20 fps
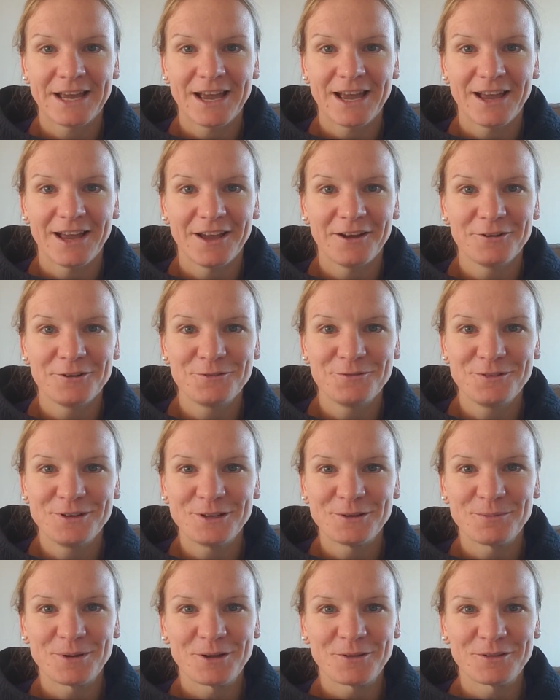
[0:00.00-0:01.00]
How do you feel
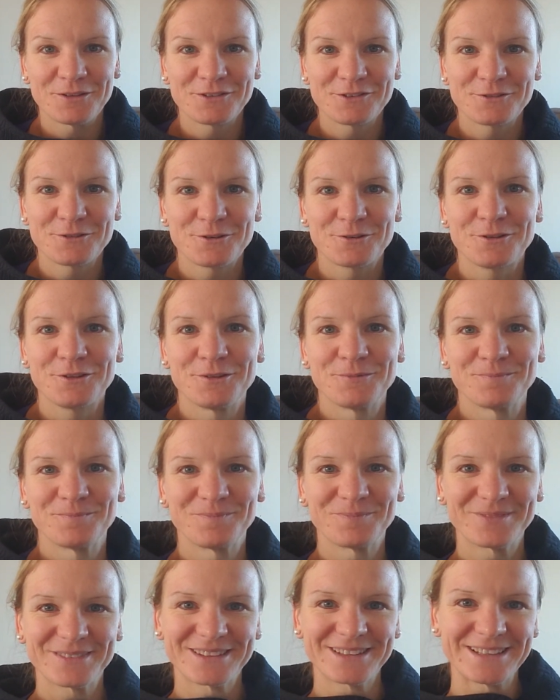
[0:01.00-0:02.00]
about this truth?
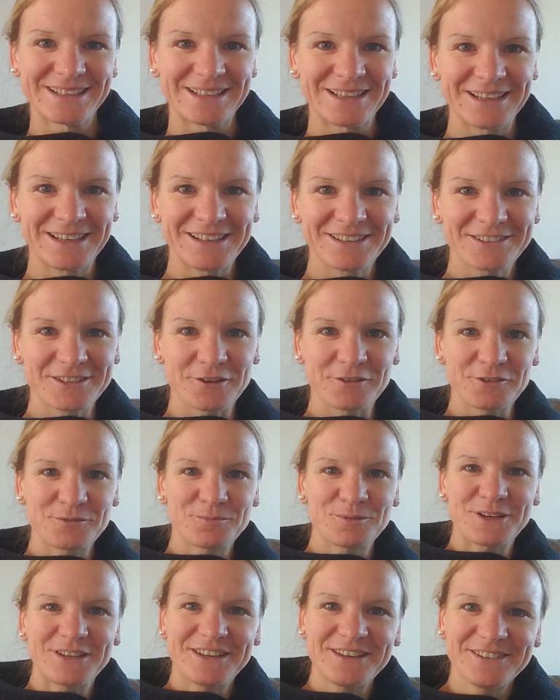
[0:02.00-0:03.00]
Sounds
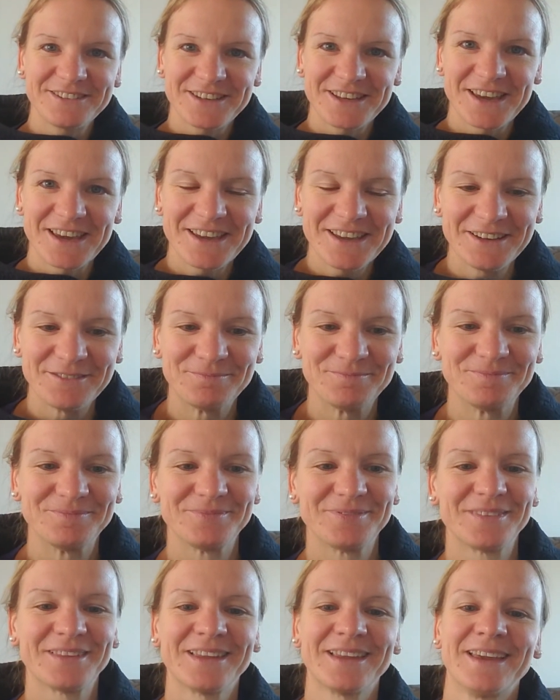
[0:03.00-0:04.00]
pretty easy, eh?
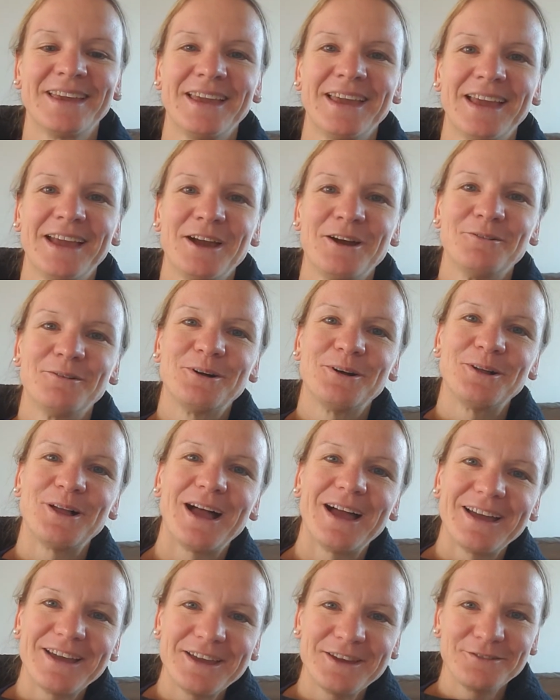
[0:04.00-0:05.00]
Well,
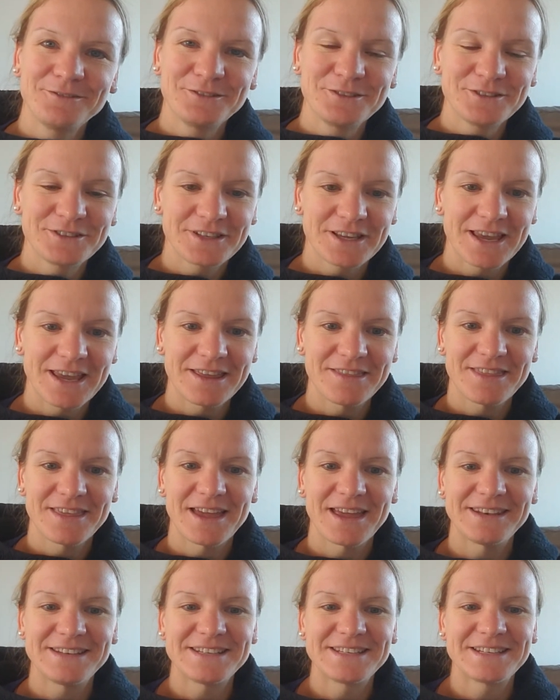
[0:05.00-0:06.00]
I have to say
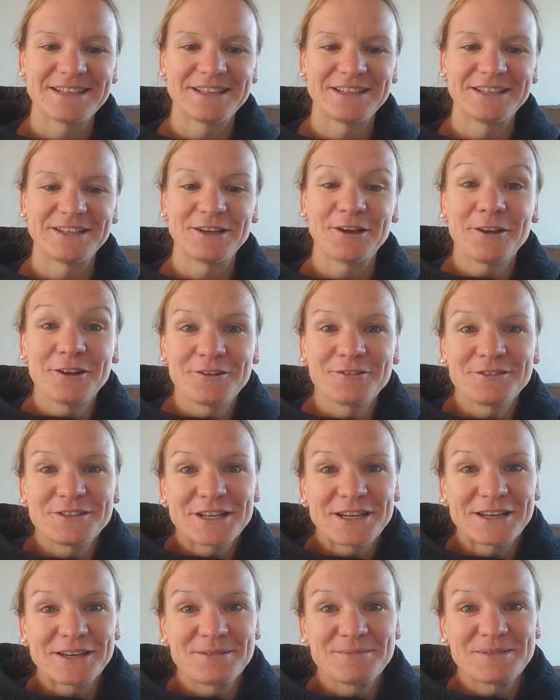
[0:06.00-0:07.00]
that a lot of
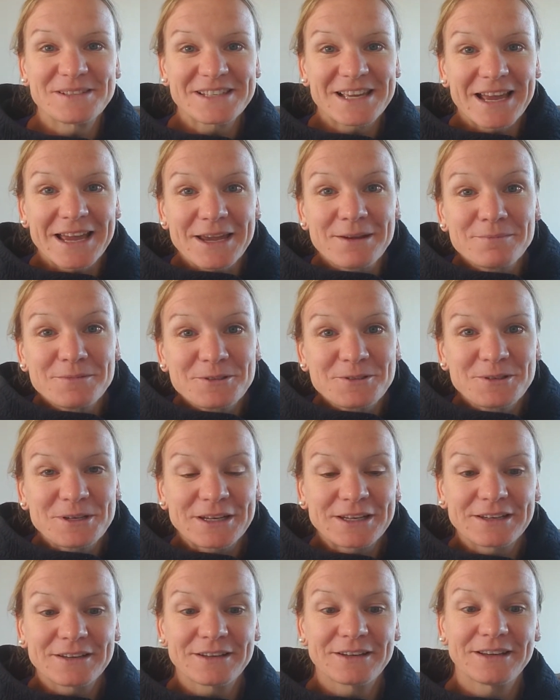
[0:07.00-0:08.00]
times I'm
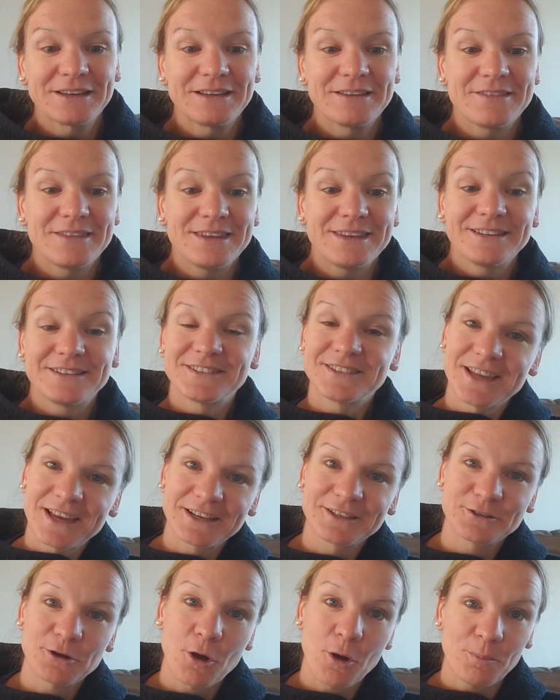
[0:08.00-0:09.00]
doing the
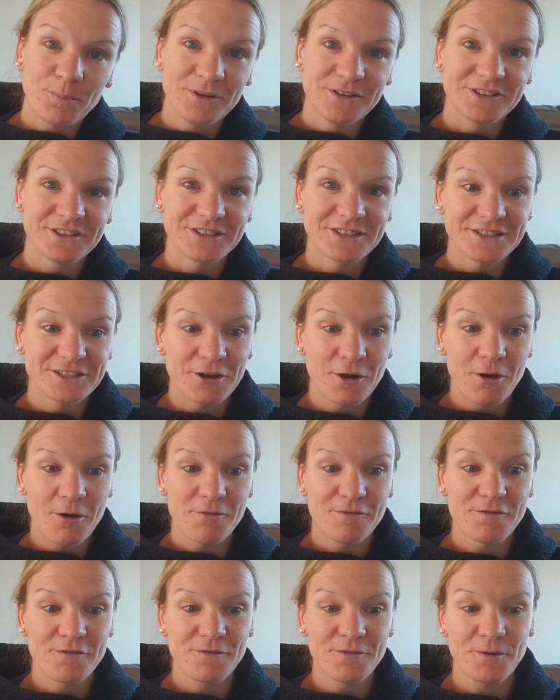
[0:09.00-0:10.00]
exact opposite
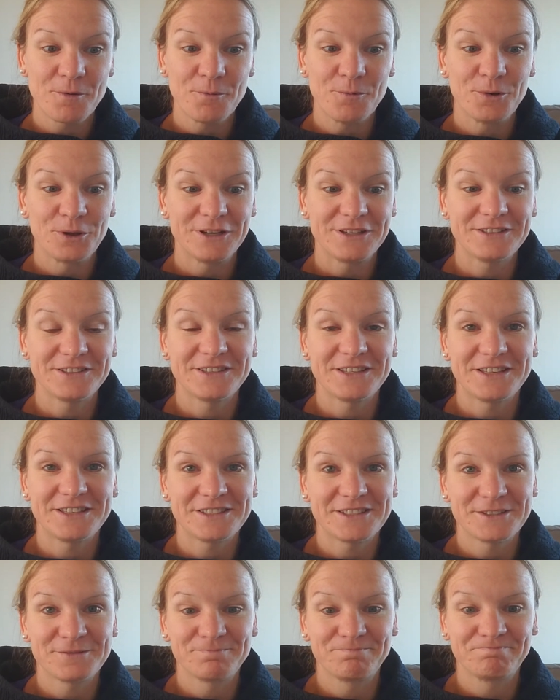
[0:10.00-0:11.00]
of what it
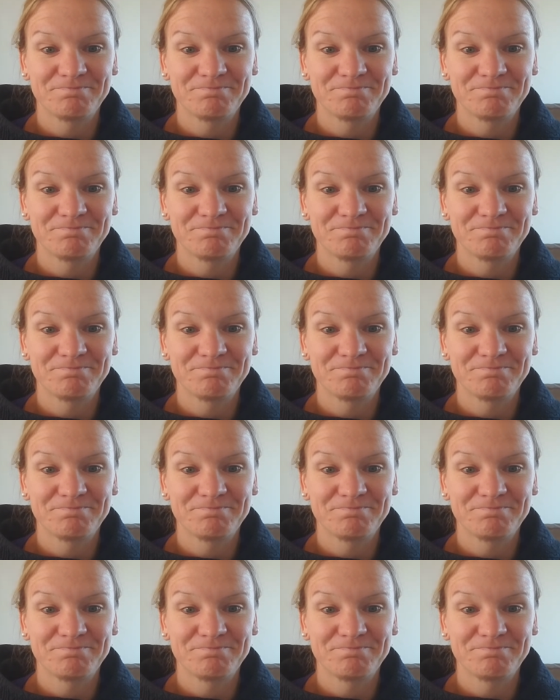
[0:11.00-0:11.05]
says.